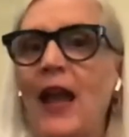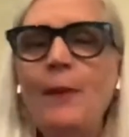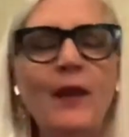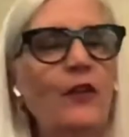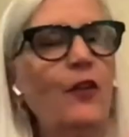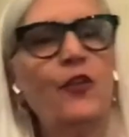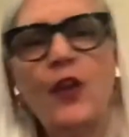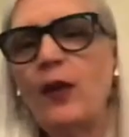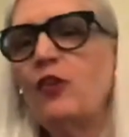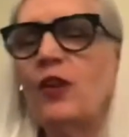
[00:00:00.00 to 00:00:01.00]
Same that
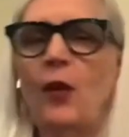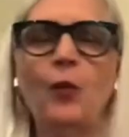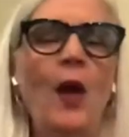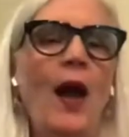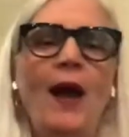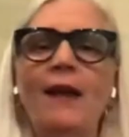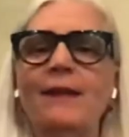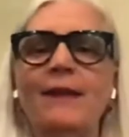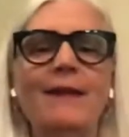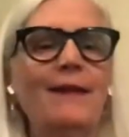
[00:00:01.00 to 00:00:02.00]
the sun shall
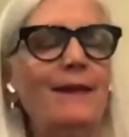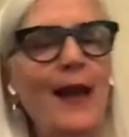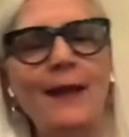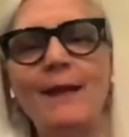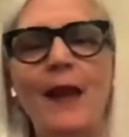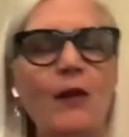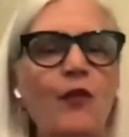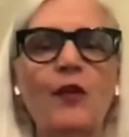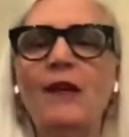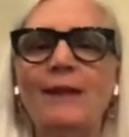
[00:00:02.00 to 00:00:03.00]
rise and set
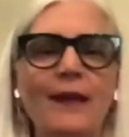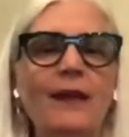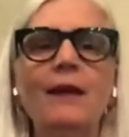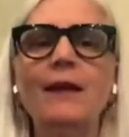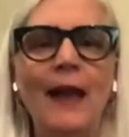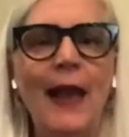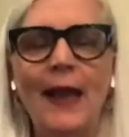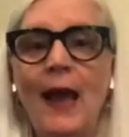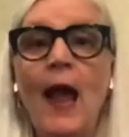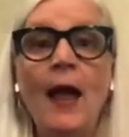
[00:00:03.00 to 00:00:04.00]
every single
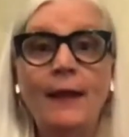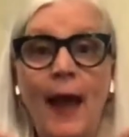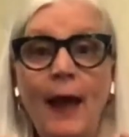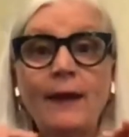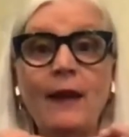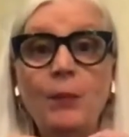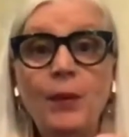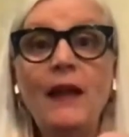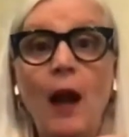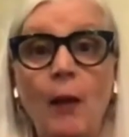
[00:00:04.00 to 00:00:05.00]
day. That
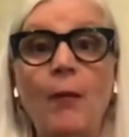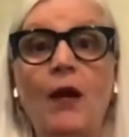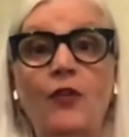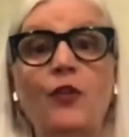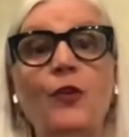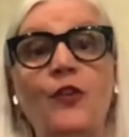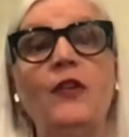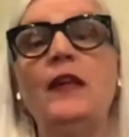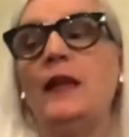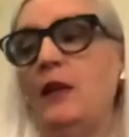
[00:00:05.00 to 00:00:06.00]
can be our
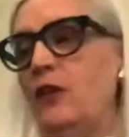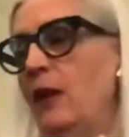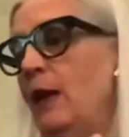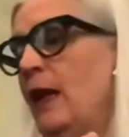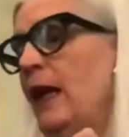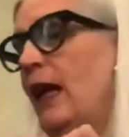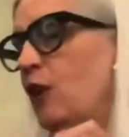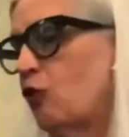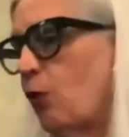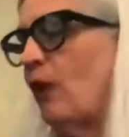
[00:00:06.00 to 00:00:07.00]
mustard seed
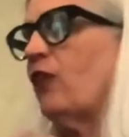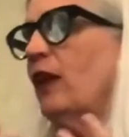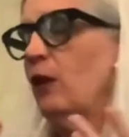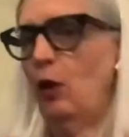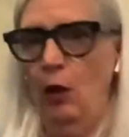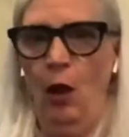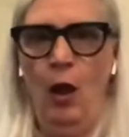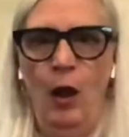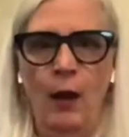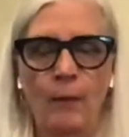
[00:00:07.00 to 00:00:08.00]
in trusting the
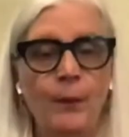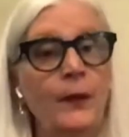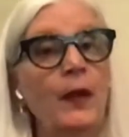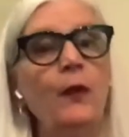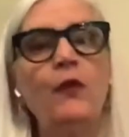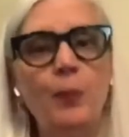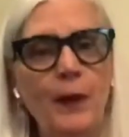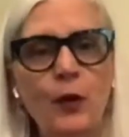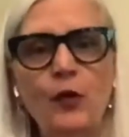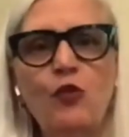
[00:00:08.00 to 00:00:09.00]
law.
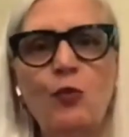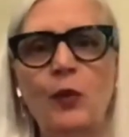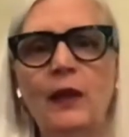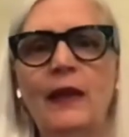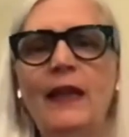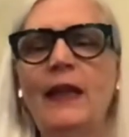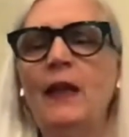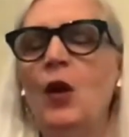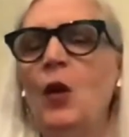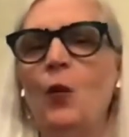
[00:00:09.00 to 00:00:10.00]

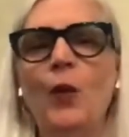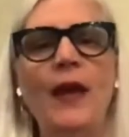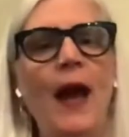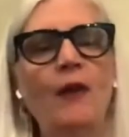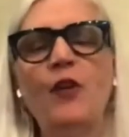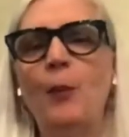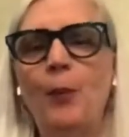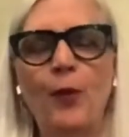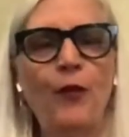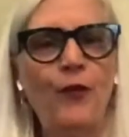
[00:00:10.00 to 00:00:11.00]
Spiritually, We have
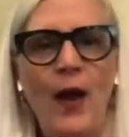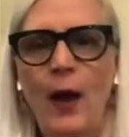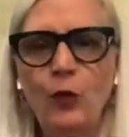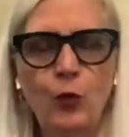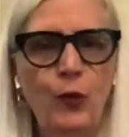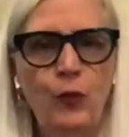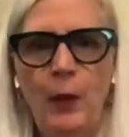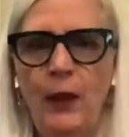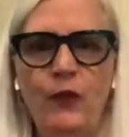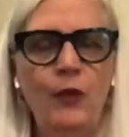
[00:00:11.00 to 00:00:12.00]
a profound
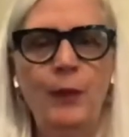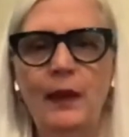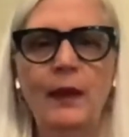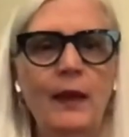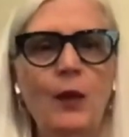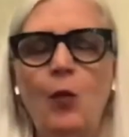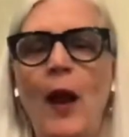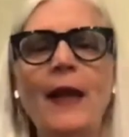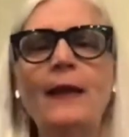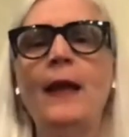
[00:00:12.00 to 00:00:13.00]

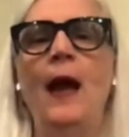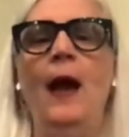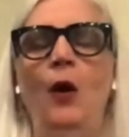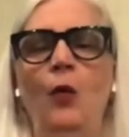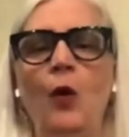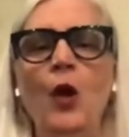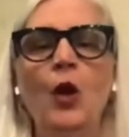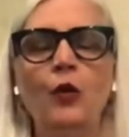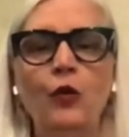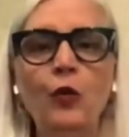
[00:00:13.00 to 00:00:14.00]
responsibility right now
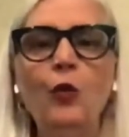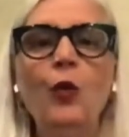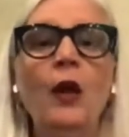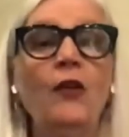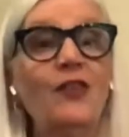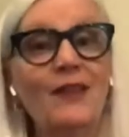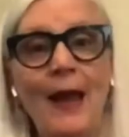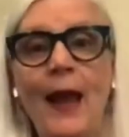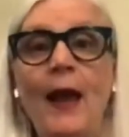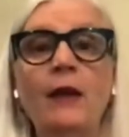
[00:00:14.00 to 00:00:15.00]
to
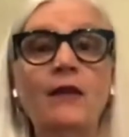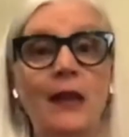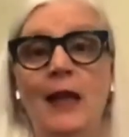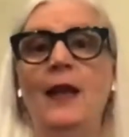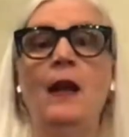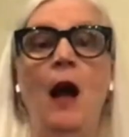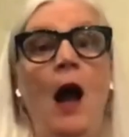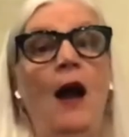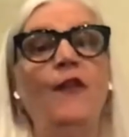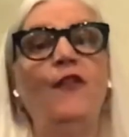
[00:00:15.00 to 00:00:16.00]
stand
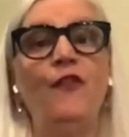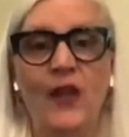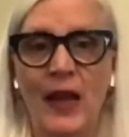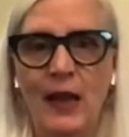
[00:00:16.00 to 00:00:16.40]
in our